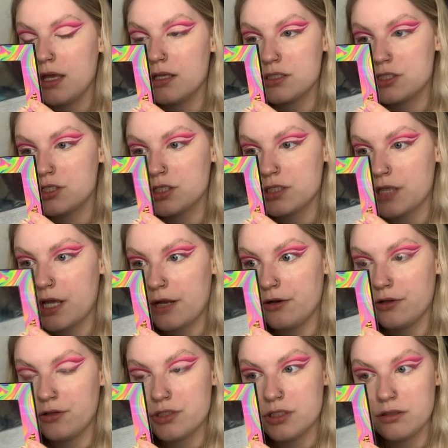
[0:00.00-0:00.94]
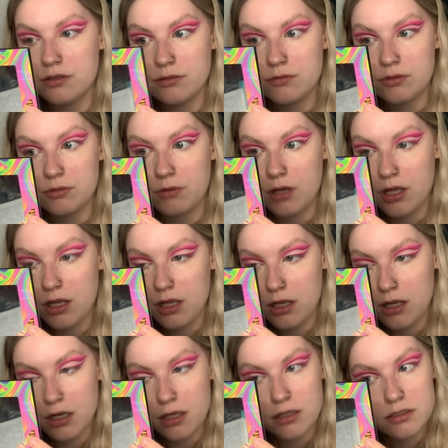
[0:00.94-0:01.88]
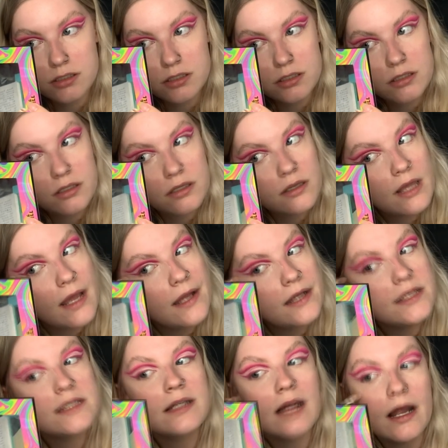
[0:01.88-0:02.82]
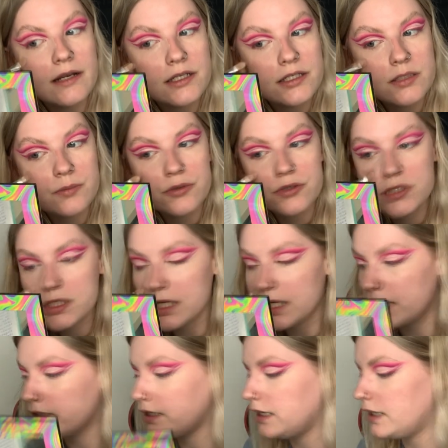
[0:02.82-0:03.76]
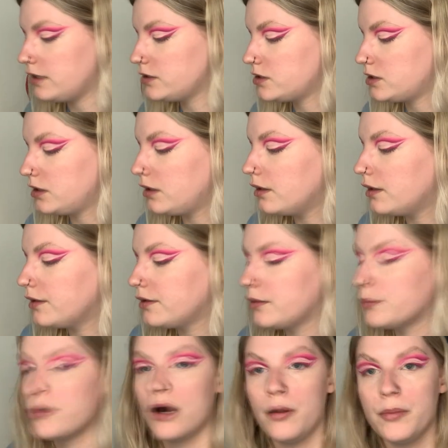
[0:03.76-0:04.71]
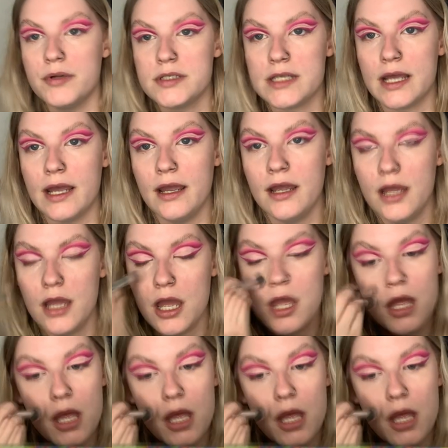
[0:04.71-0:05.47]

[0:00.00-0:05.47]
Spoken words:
has just, like, not turned up to work. They decided to proceed into the property.